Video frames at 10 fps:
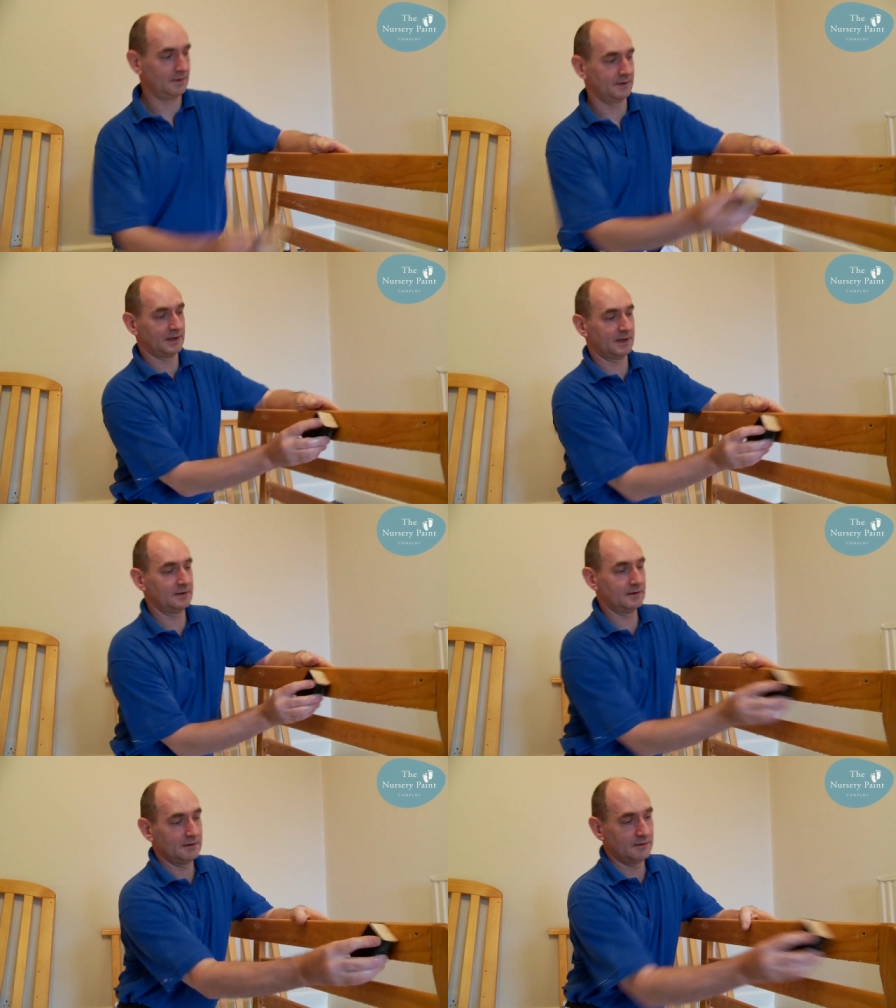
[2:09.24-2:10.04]
And again,
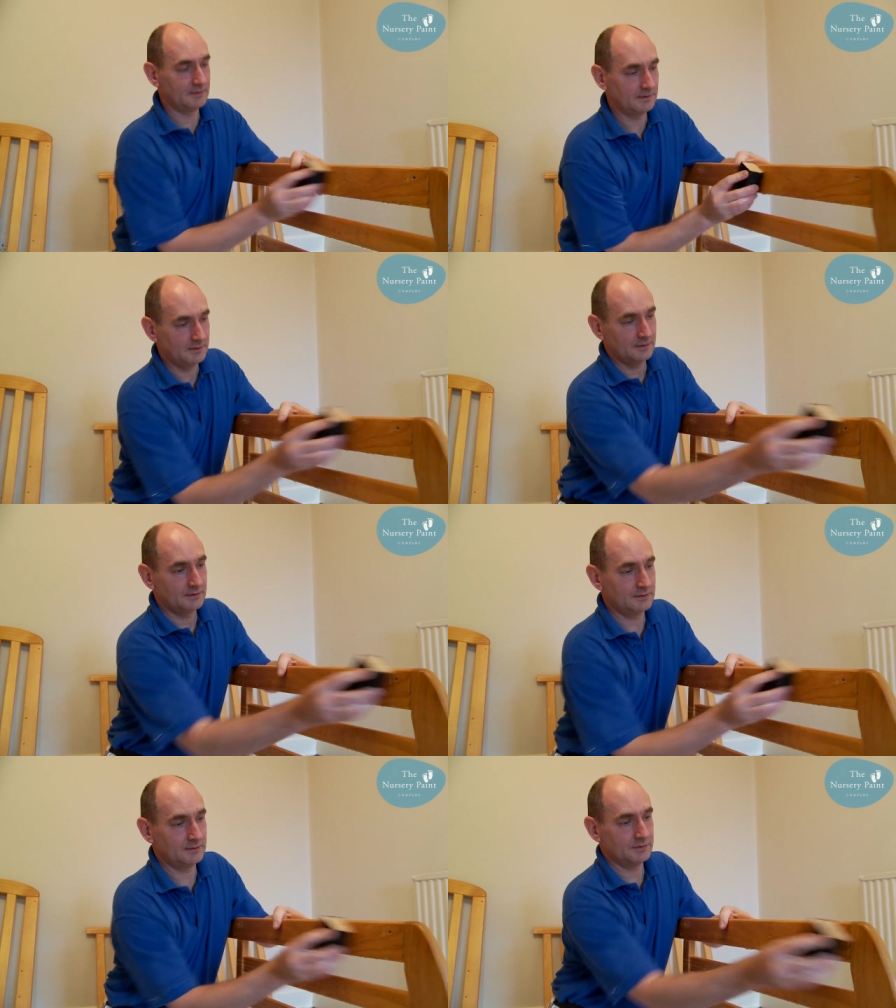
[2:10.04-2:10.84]

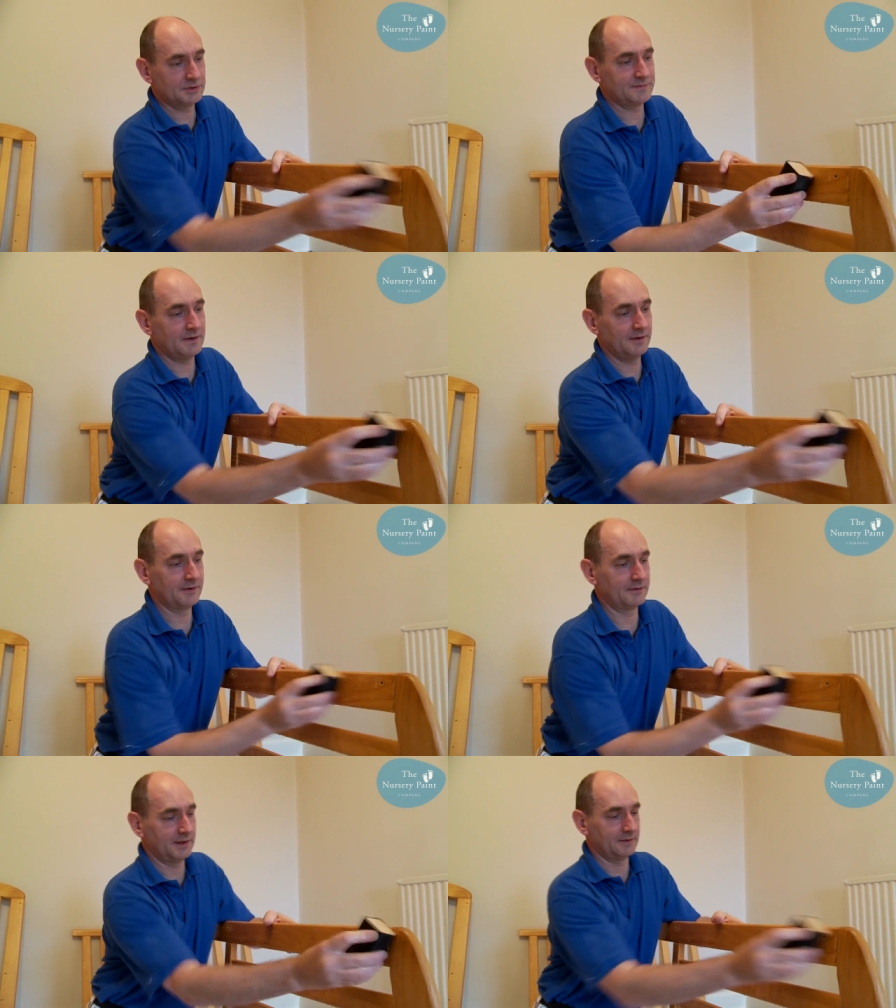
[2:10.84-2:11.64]
just follow
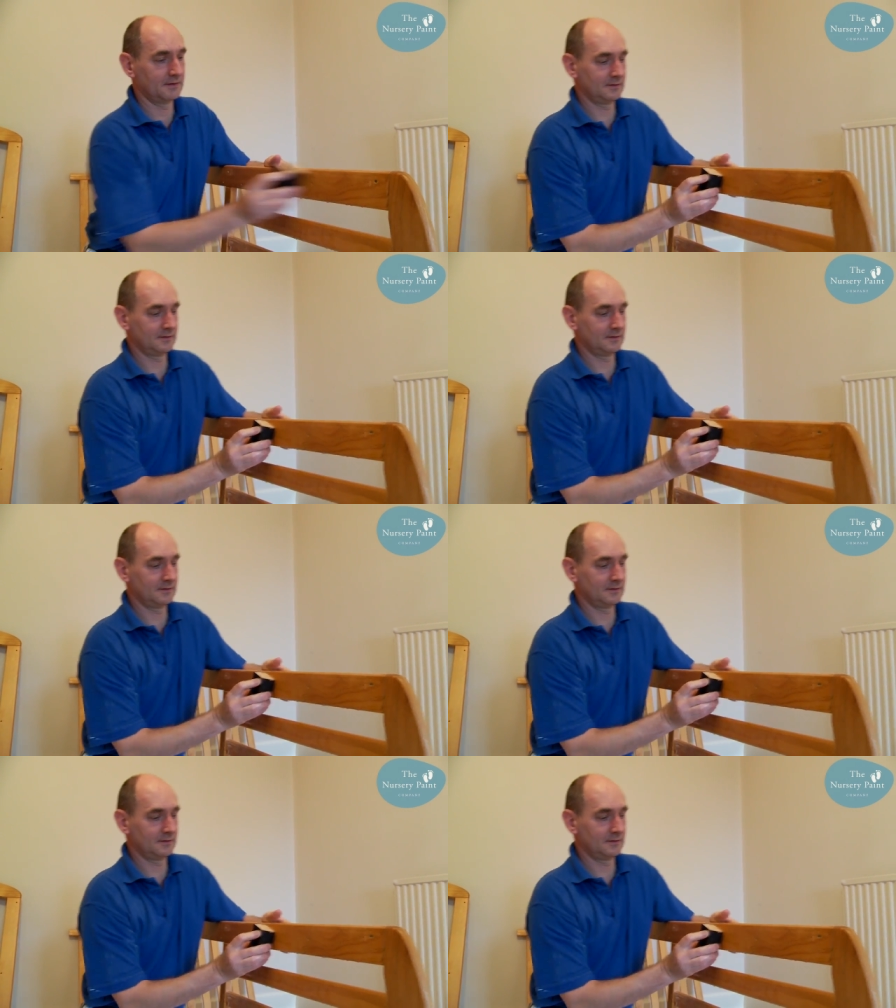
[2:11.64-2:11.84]
the grain.